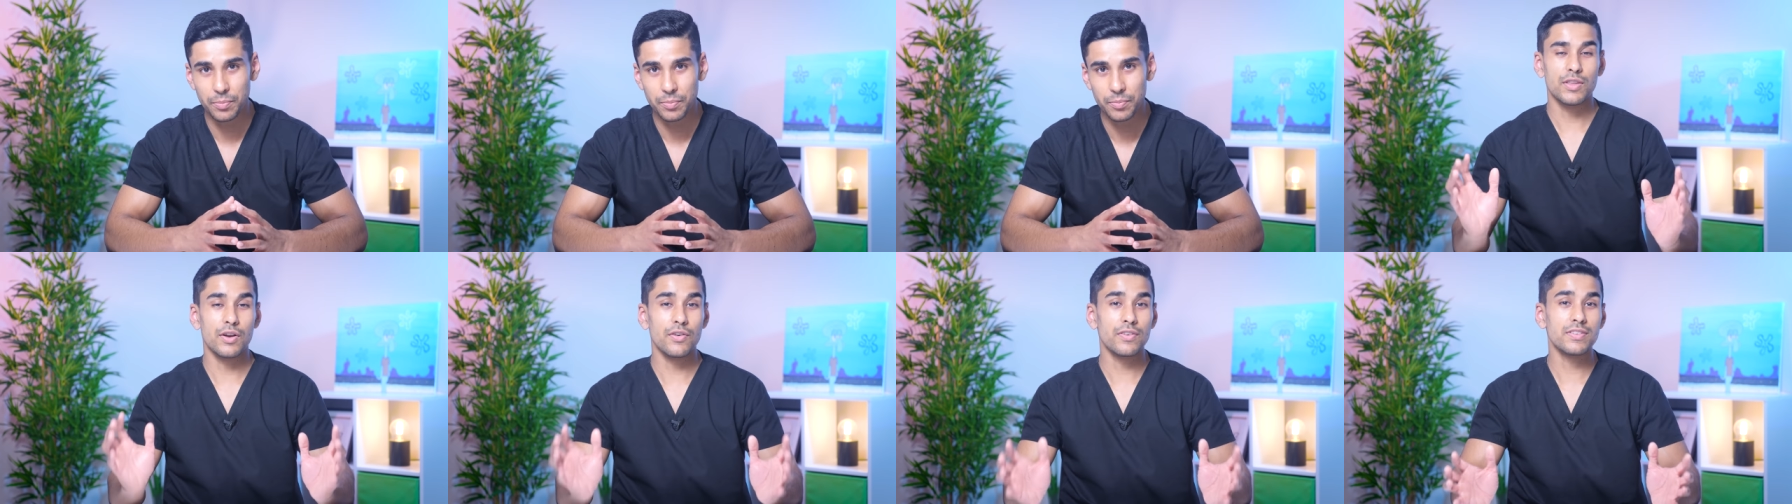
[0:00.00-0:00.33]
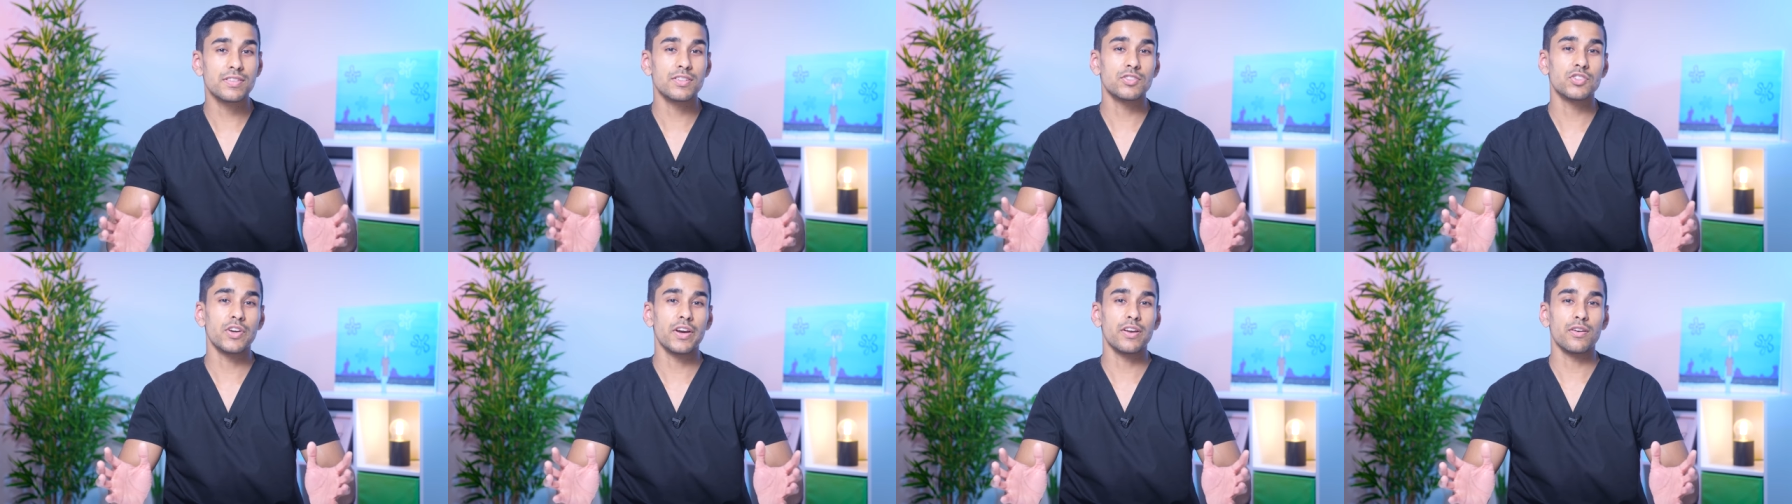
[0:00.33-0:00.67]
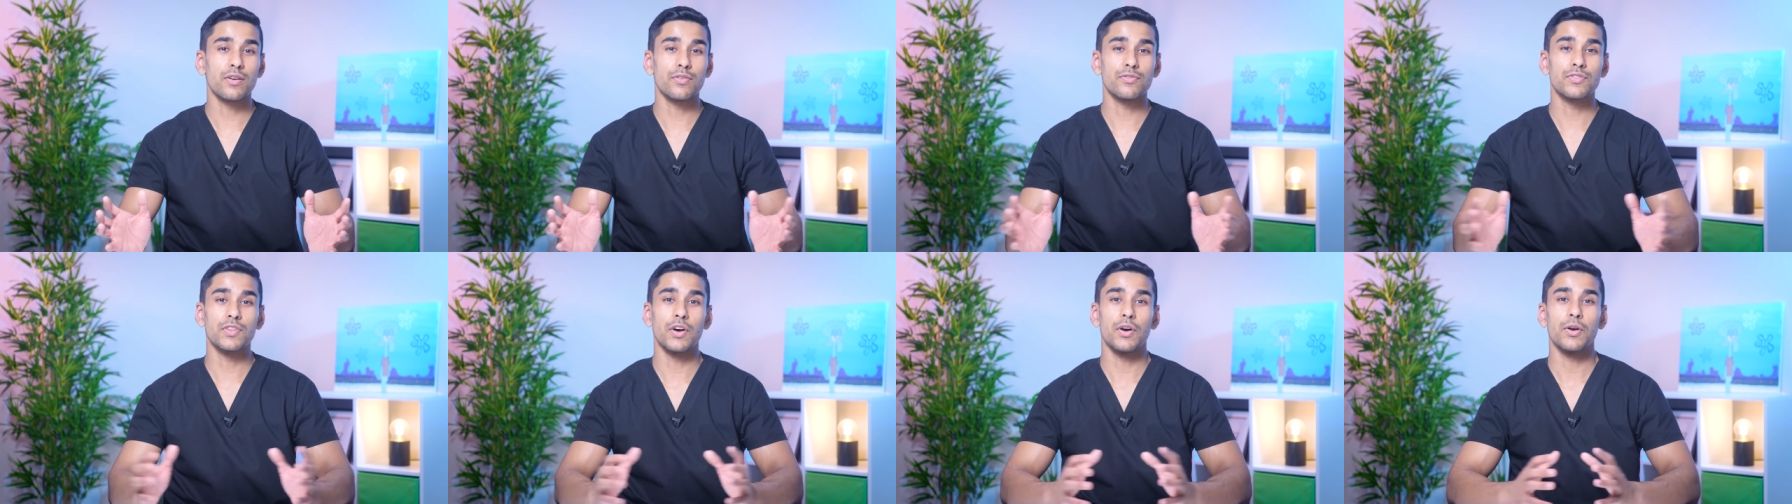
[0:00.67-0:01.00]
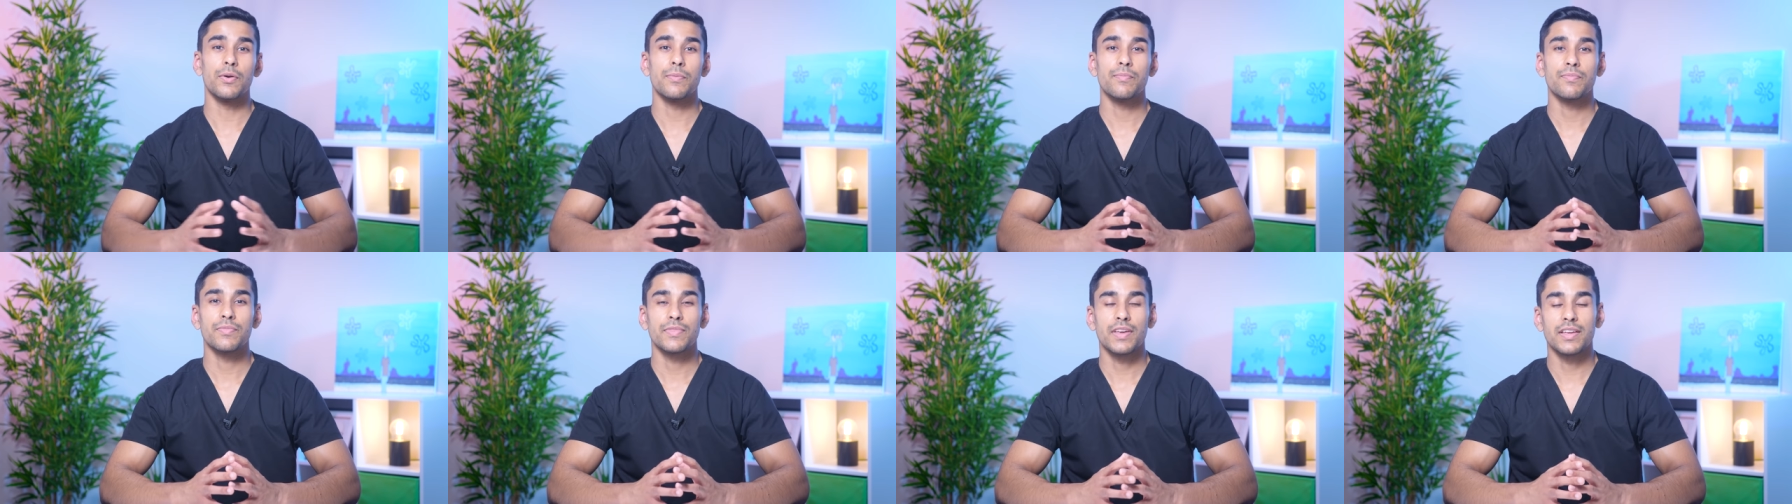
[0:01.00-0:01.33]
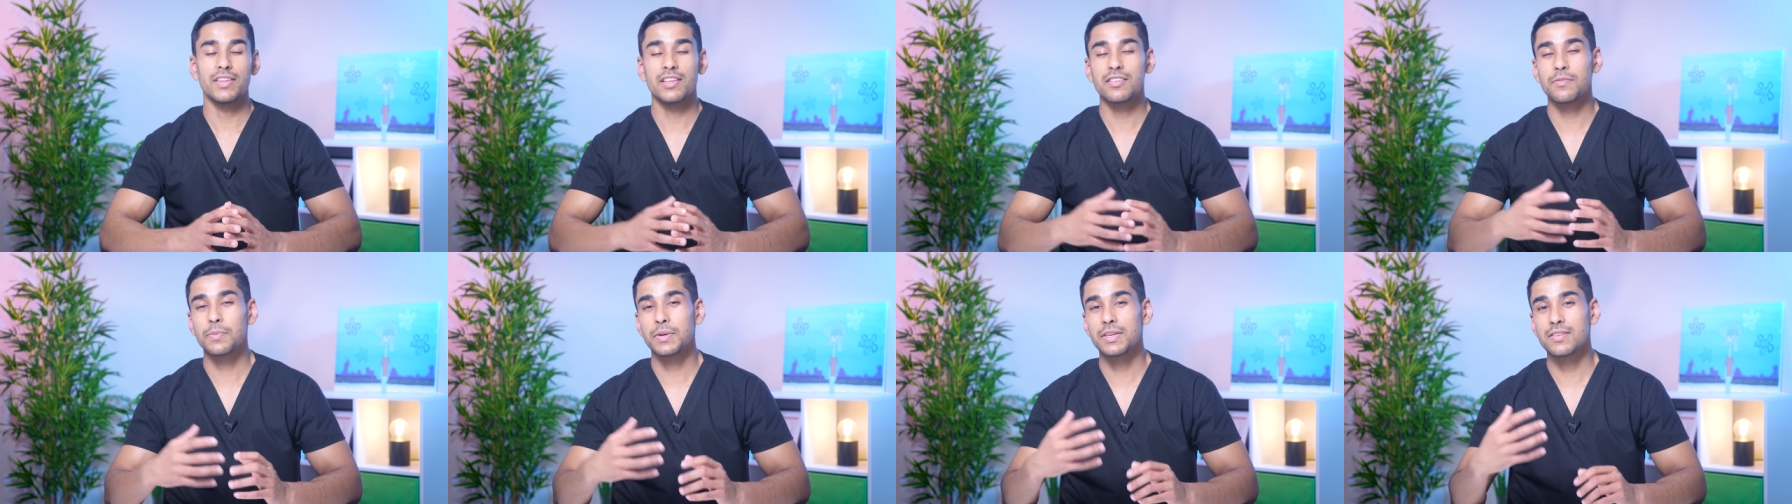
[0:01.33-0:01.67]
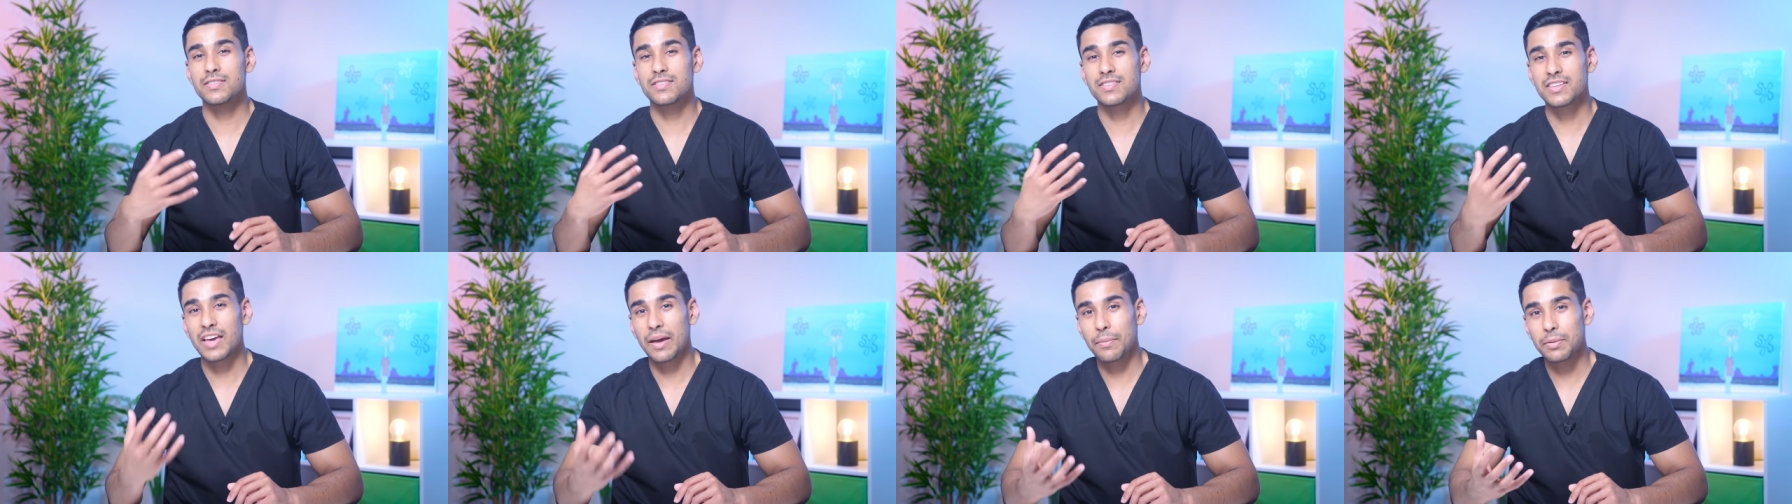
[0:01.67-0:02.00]
There is a trade-off though, and that's
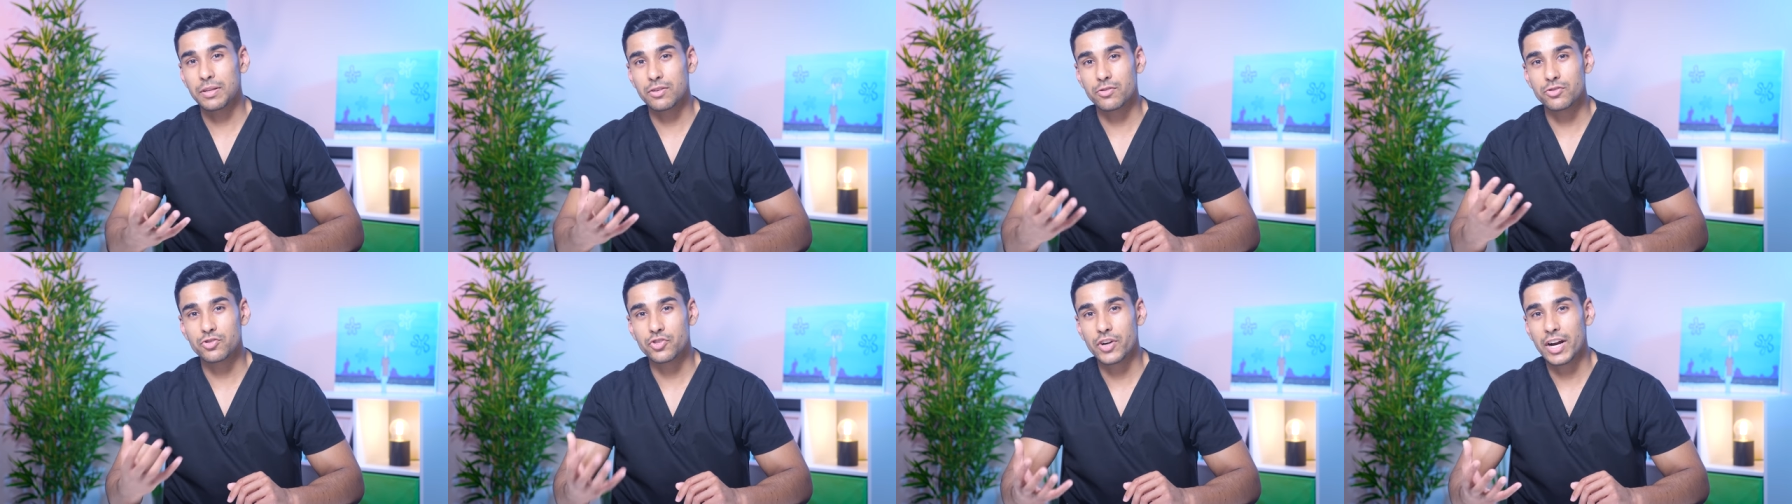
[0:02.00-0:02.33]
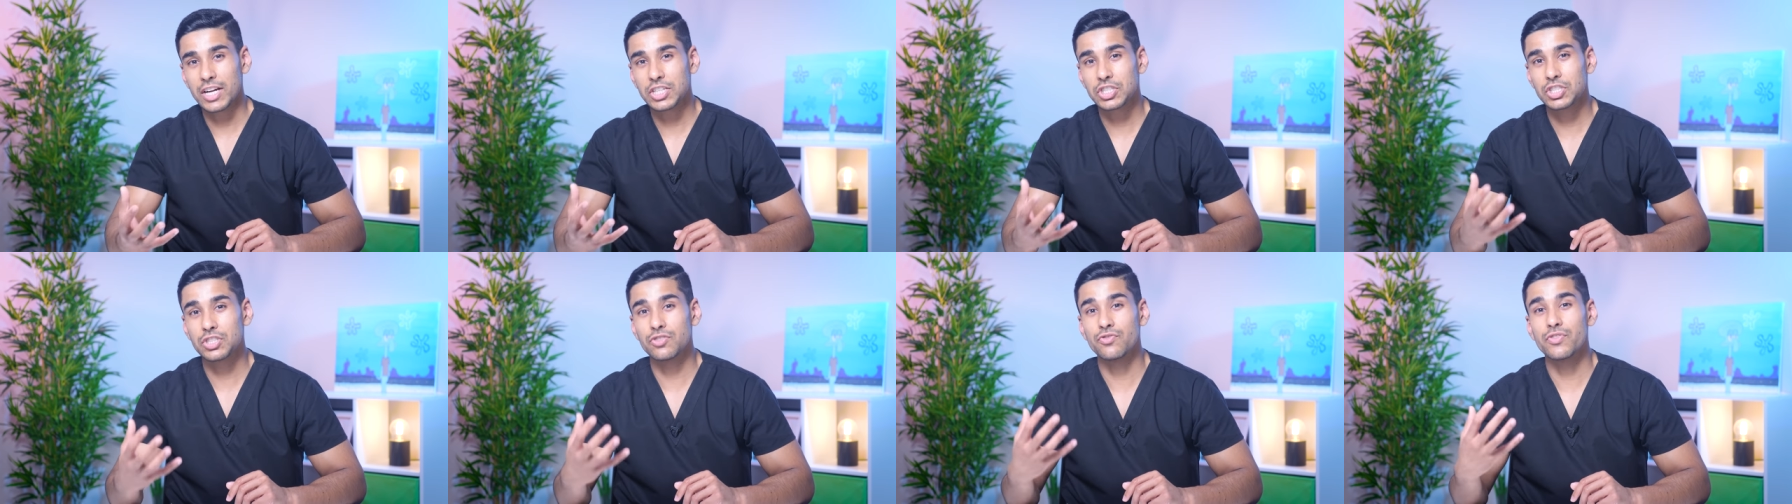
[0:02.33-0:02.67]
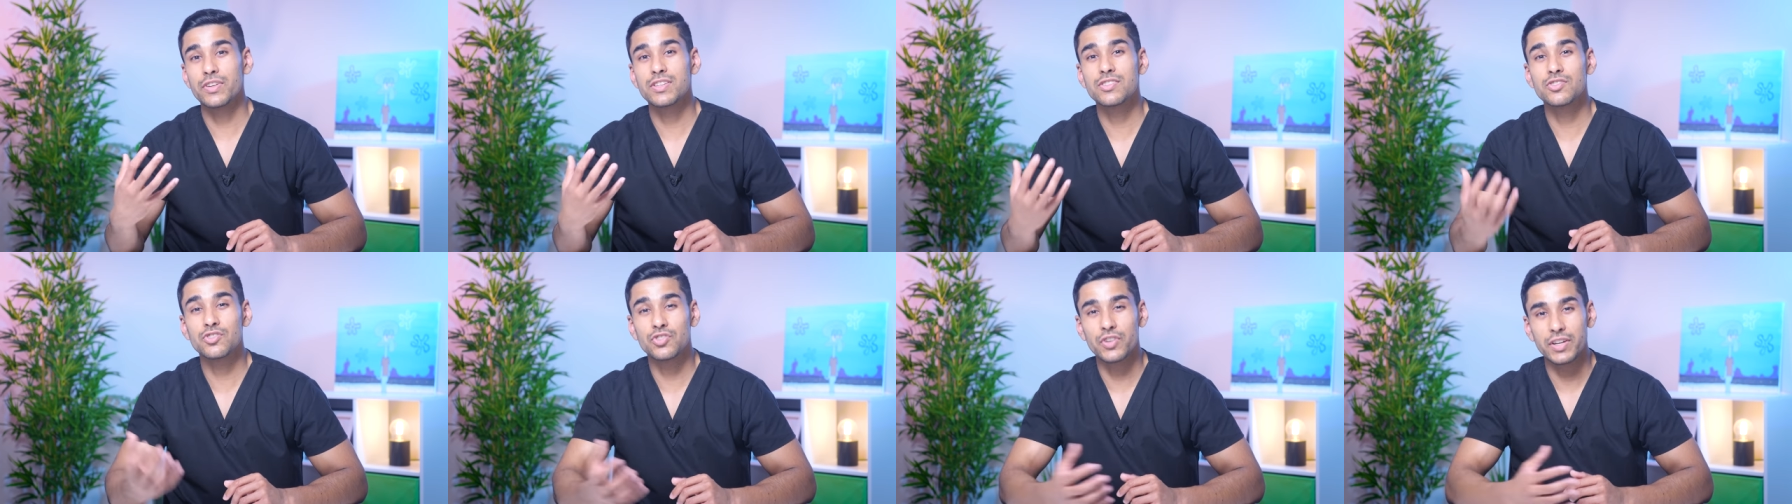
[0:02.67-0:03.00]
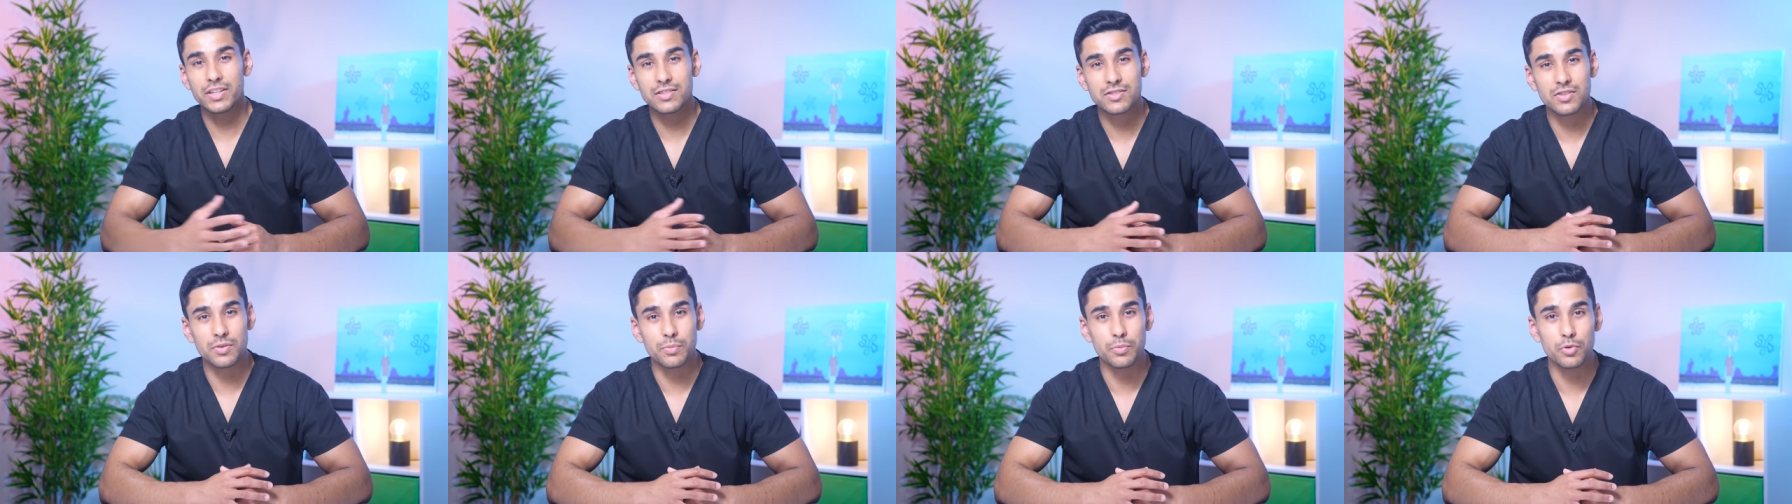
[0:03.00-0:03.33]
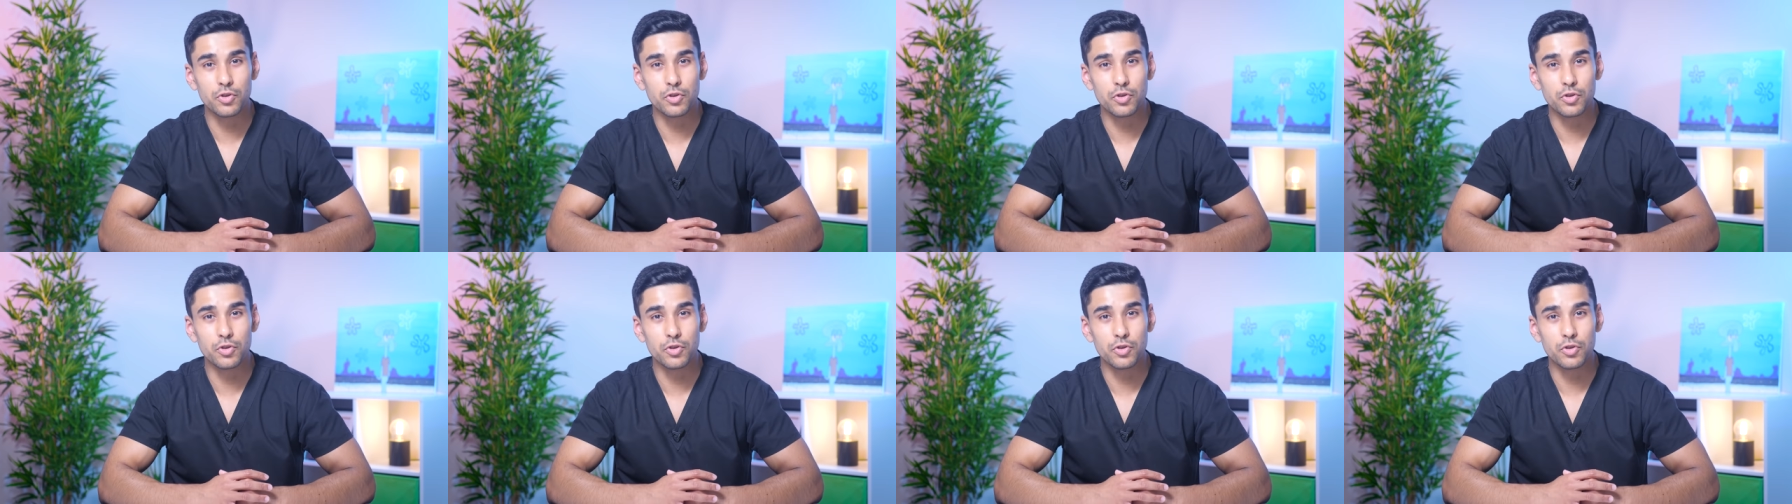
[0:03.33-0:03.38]
because scapular retraction restricts your